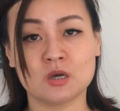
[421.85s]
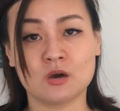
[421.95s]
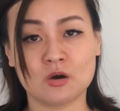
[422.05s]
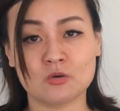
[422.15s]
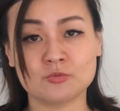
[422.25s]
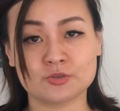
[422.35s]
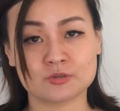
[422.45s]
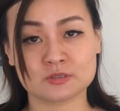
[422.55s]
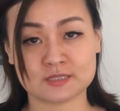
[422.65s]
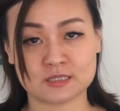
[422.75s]
hone your
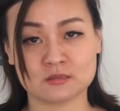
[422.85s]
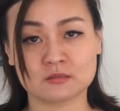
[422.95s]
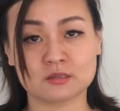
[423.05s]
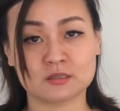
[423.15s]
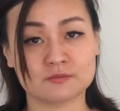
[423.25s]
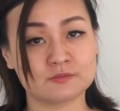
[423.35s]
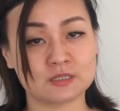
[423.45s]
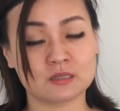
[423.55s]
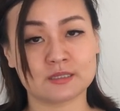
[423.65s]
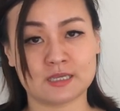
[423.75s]
skill of
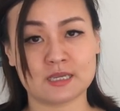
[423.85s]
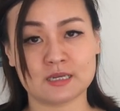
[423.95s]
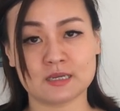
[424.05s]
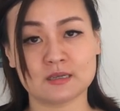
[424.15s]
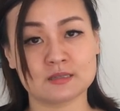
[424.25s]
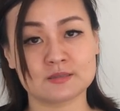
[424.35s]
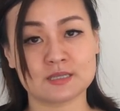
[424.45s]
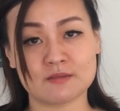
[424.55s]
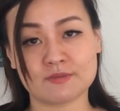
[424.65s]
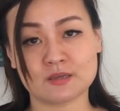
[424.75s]
delegating and
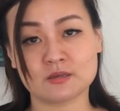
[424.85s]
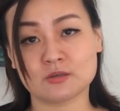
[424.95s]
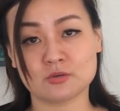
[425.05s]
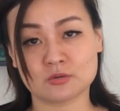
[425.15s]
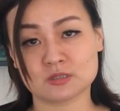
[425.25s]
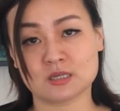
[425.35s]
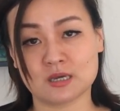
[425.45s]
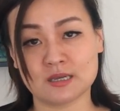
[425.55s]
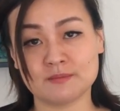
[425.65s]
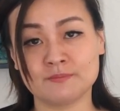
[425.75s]
saving your
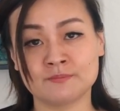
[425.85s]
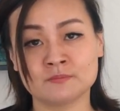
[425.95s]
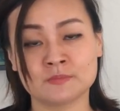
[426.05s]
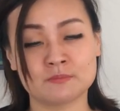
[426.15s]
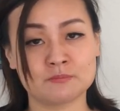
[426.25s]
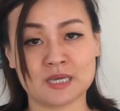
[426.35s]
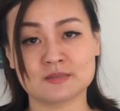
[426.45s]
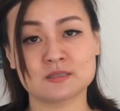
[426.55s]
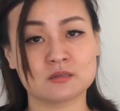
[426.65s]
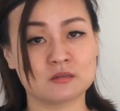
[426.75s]
time and
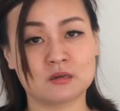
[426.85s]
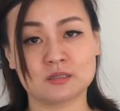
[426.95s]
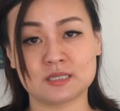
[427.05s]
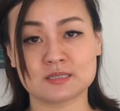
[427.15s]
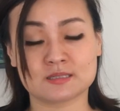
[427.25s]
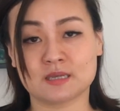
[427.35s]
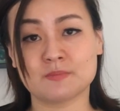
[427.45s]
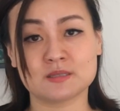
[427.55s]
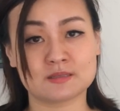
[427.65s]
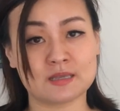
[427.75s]
passing along the
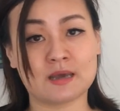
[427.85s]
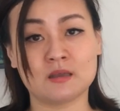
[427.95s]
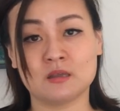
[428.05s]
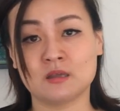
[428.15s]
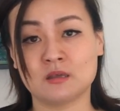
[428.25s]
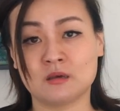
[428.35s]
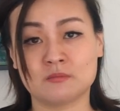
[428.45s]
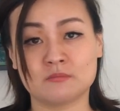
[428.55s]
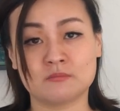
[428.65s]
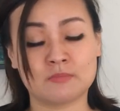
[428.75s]
assignments that
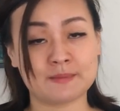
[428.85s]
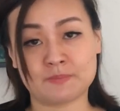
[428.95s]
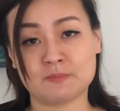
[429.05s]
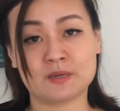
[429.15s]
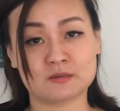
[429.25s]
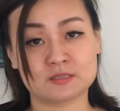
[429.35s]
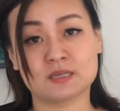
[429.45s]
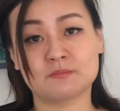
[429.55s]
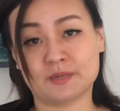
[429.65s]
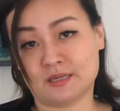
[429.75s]
might be better done
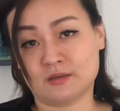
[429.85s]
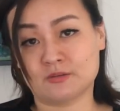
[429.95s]
by other